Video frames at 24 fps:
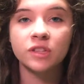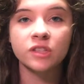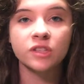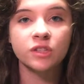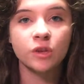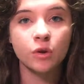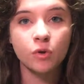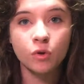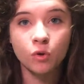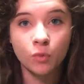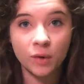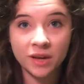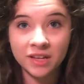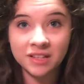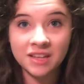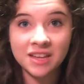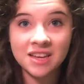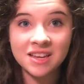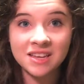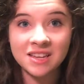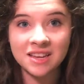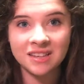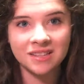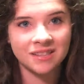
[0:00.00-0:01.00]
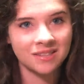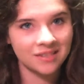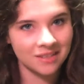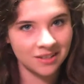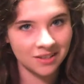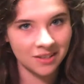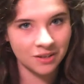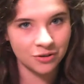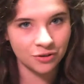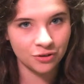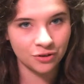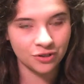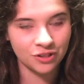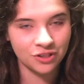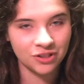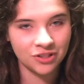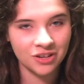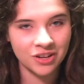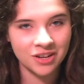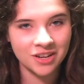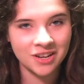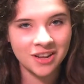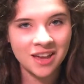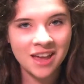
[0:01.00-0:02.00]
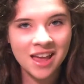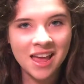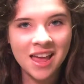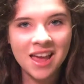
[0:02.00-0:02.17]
so quickly, yet still understood.